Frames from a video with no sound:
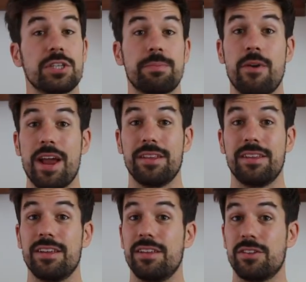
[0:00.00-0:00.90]
this brand,
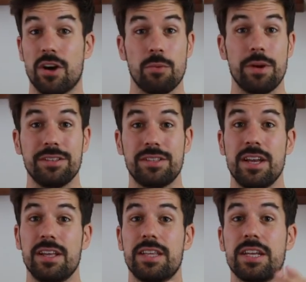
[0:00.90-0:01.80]
Darwin's,
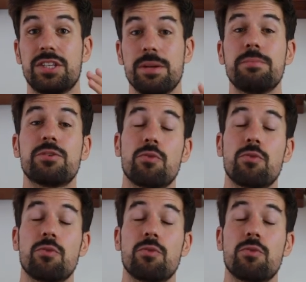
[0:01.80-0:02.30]
that ships